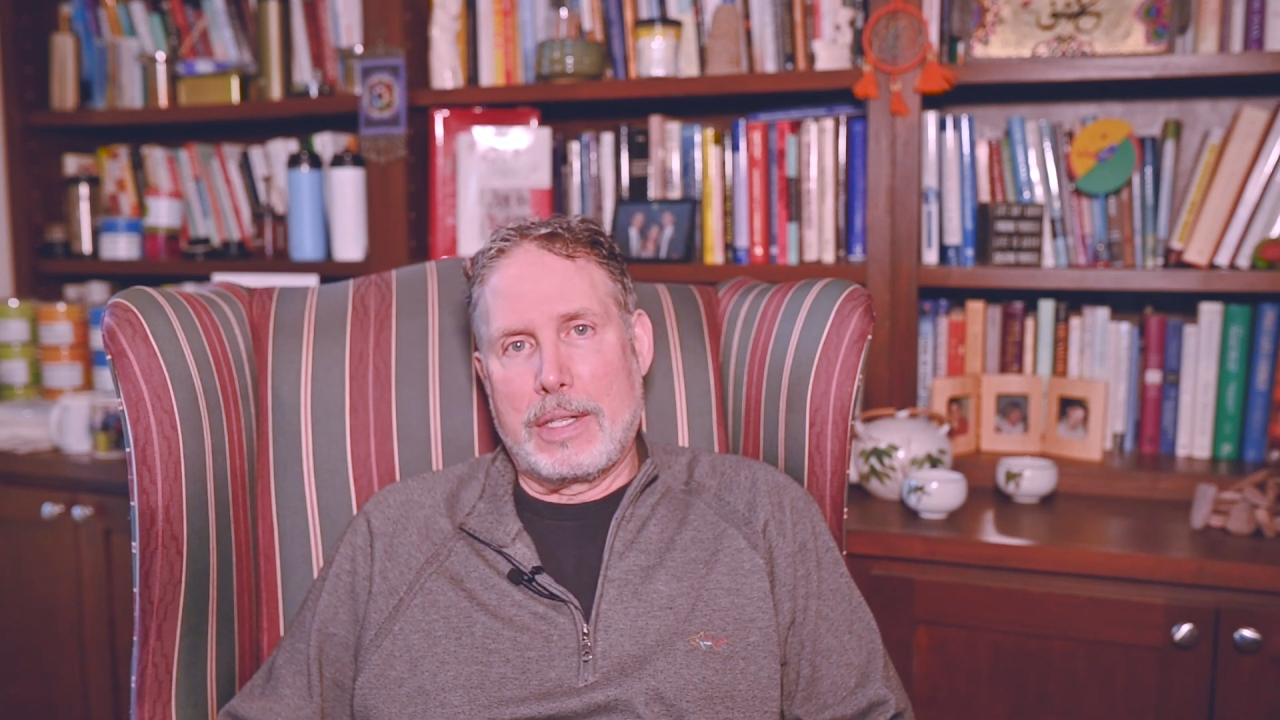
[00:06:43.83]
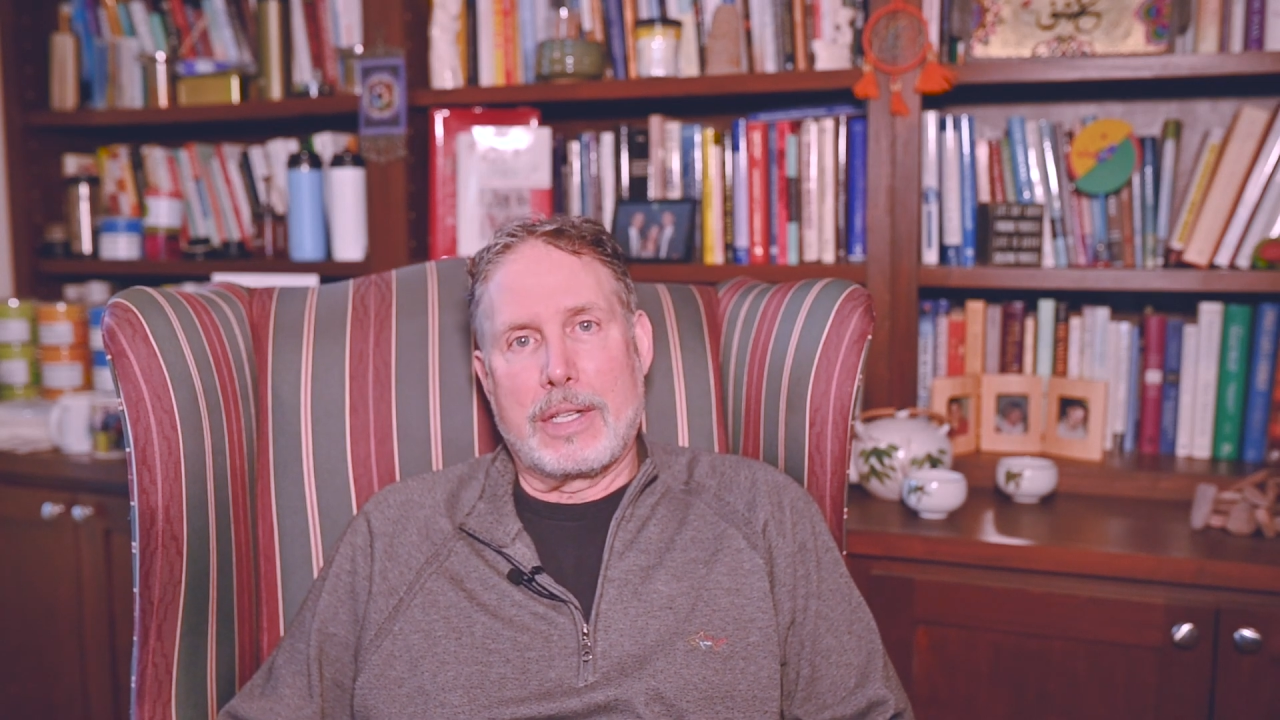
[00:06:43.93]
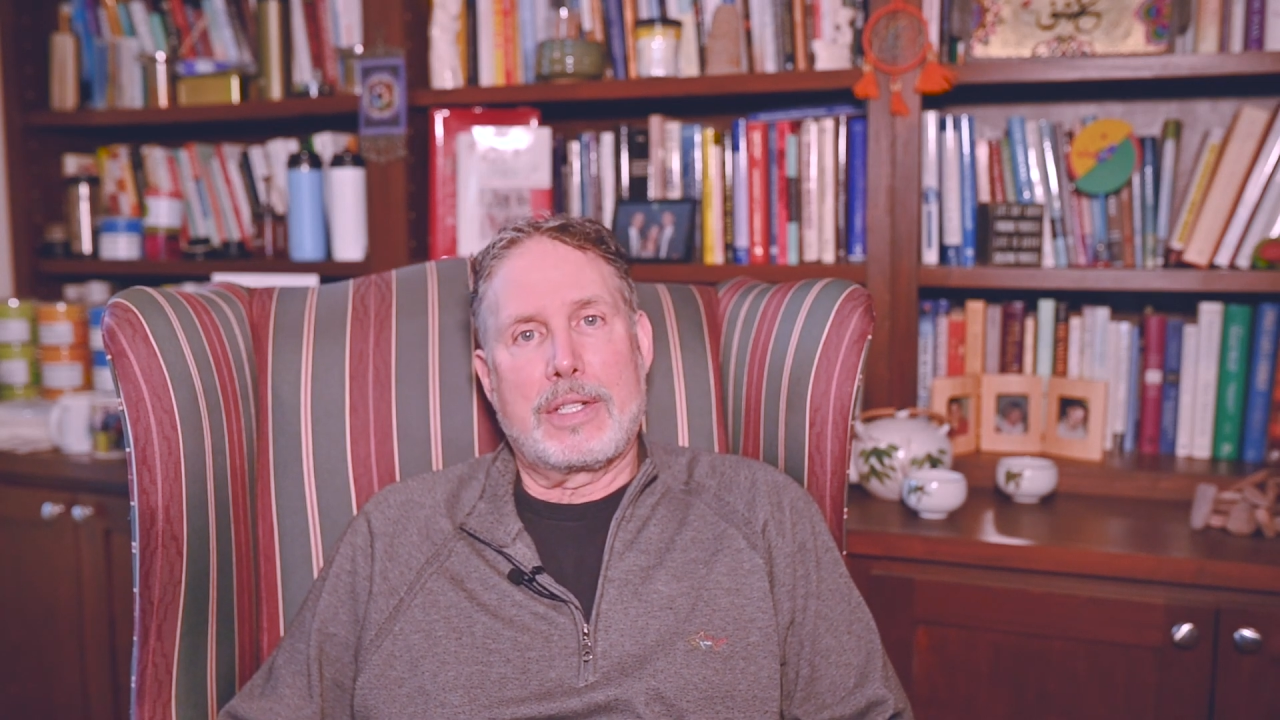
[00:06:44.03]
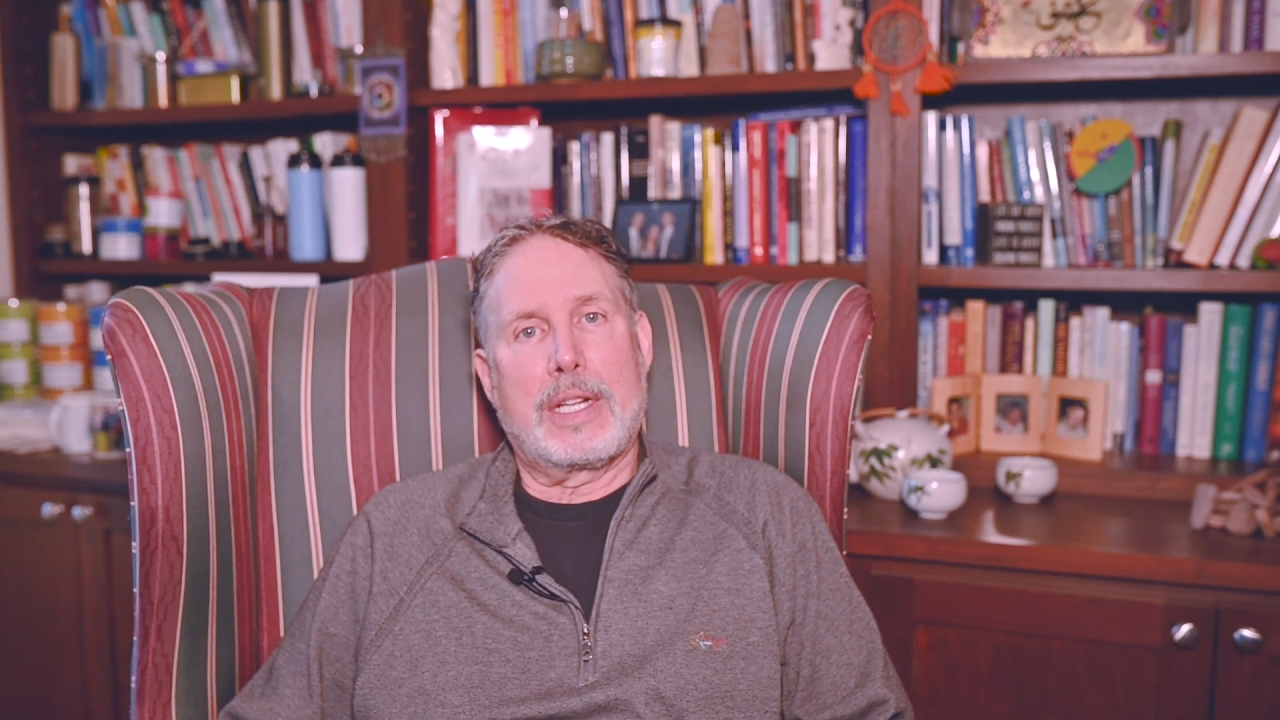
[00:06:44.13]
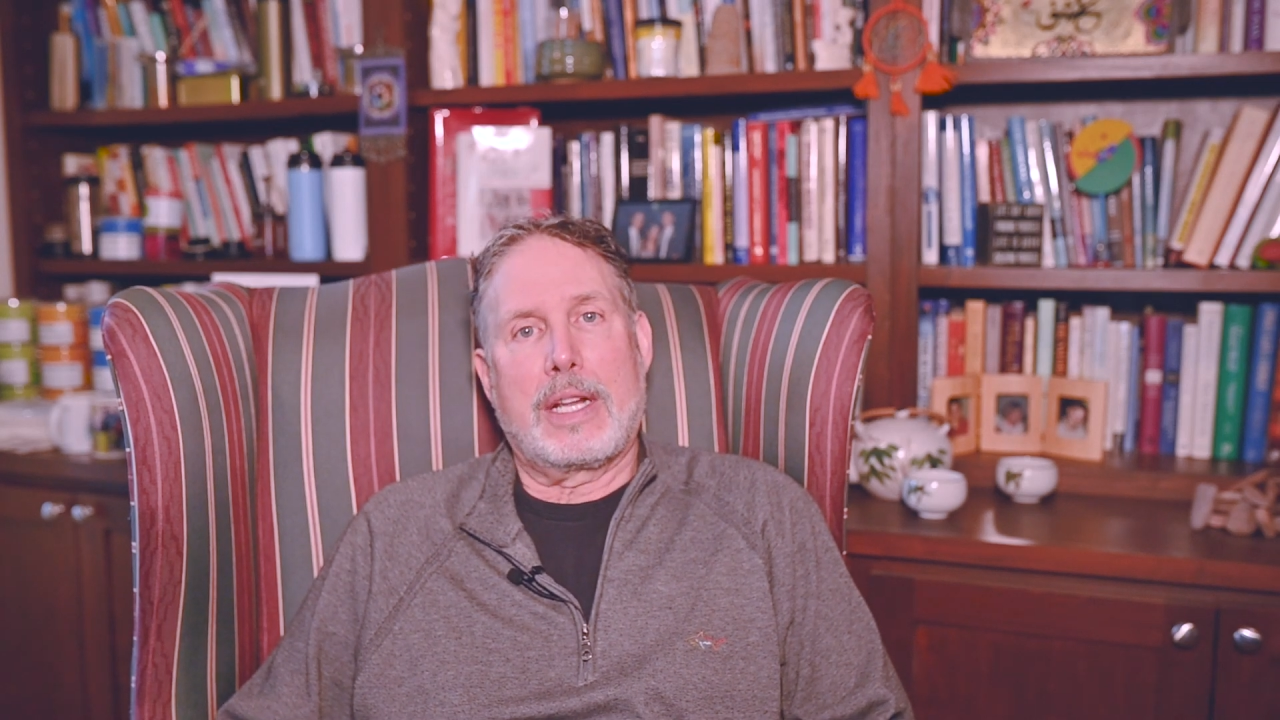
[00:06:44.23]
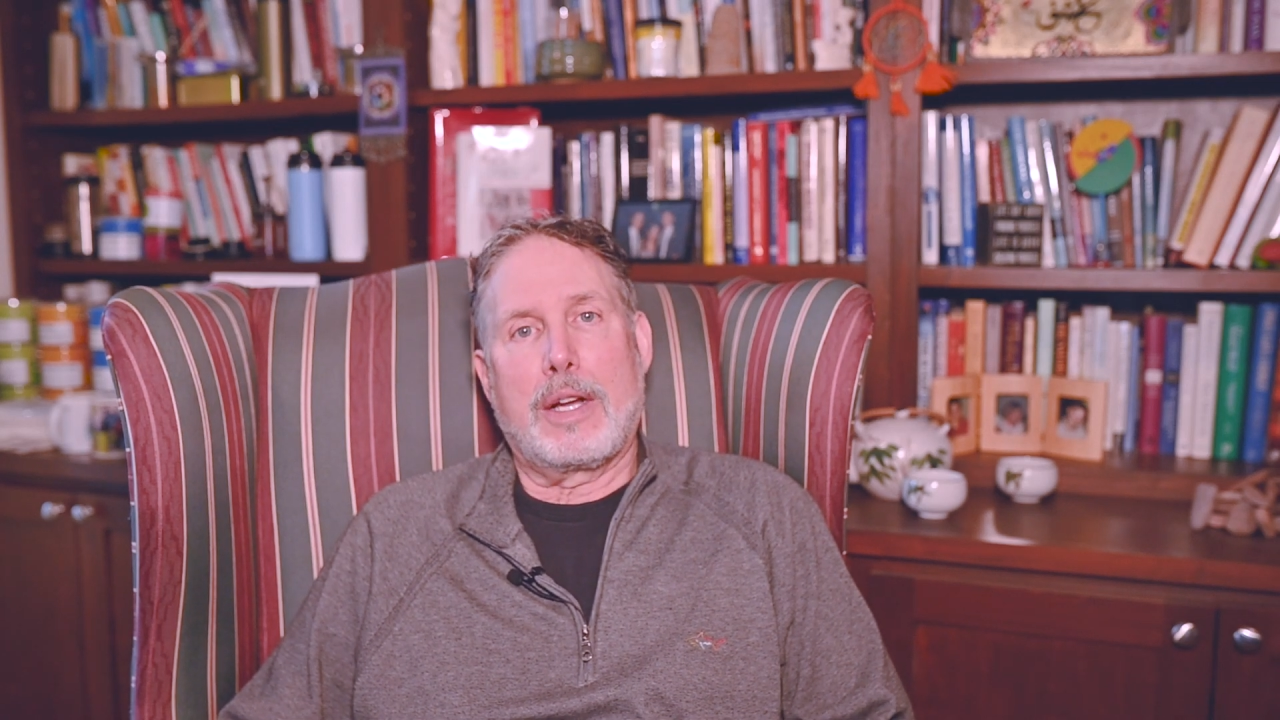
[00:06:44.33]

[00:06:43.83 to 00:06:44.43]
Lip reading: to set